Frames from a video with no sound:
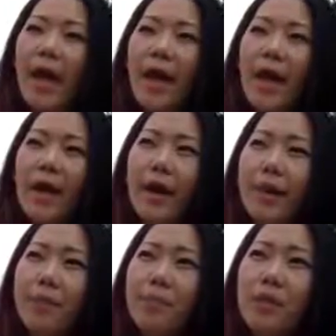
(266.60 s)
And
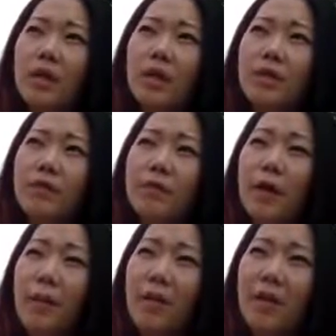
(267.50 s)
um,
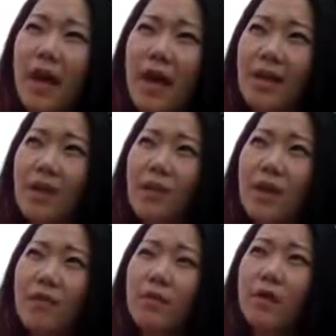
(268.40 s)
from then or
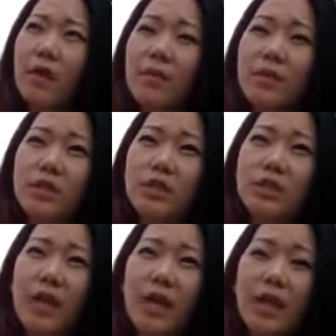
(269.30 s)
whatever, God was
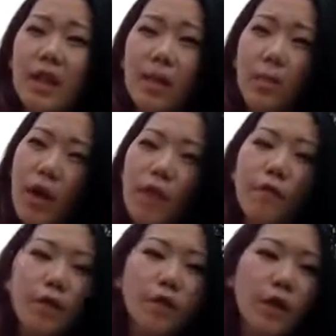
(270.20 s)
just saying, like, pray
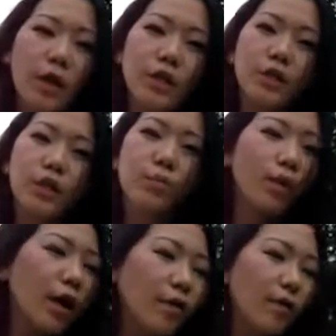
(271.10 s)
for your nation,
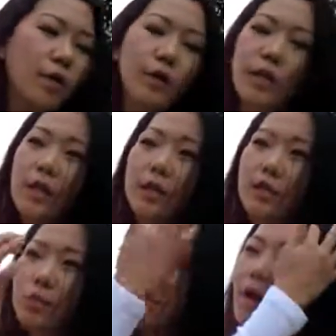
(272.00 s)
pray for your
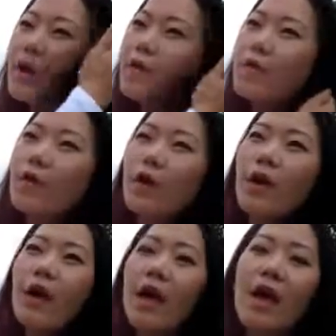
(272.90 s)
leaders, pray
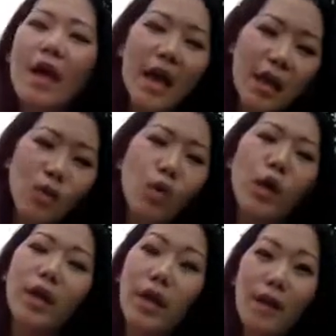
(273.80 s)
for
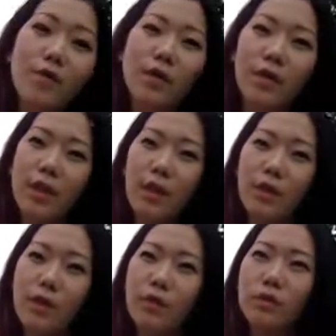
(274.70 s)
anyone and everything,
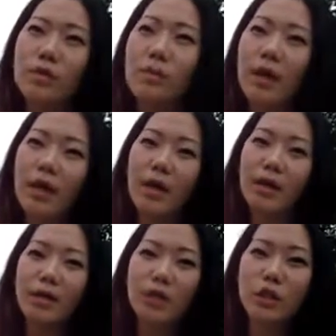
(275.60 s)
you know, to make
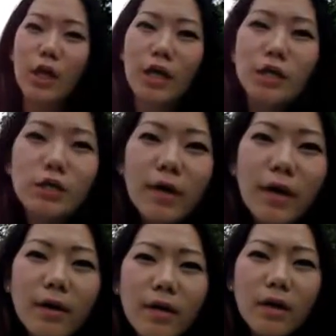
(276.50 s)
this change,
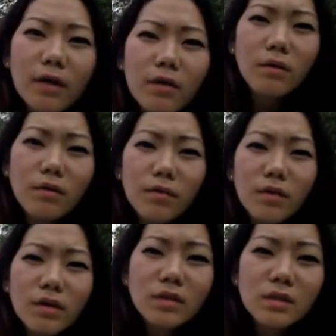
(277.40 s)
right? I don't know if
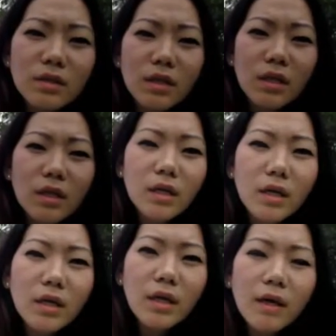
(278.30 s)
you can see.
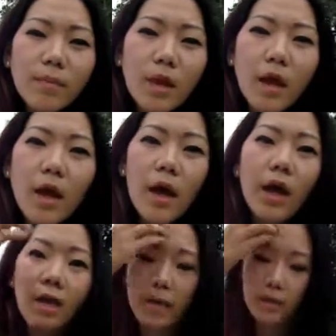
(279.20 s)

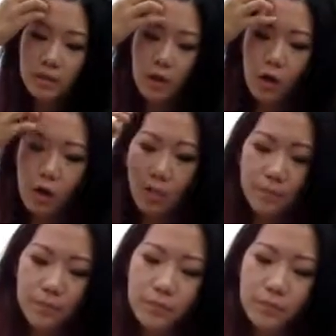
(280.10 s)
Anyway, so